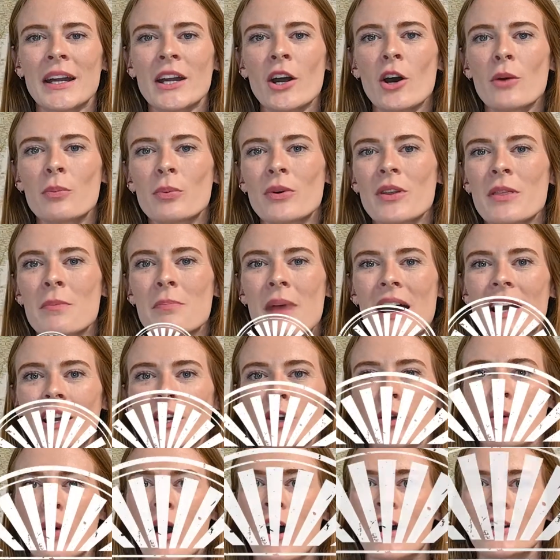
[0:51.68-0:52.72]
My hope with
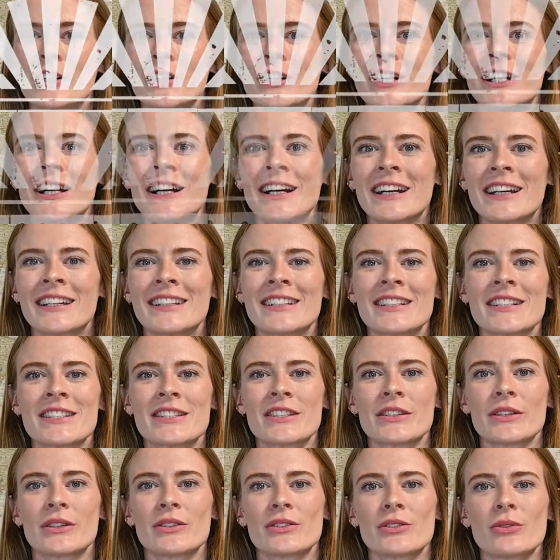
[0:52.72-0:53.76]
Better Wander is
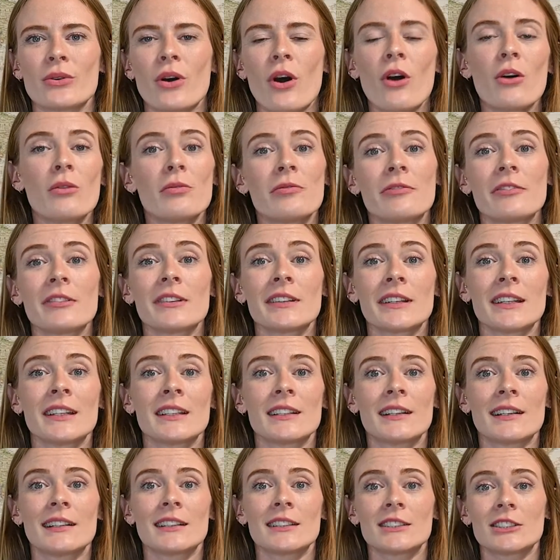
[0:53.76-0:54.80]
to hopefully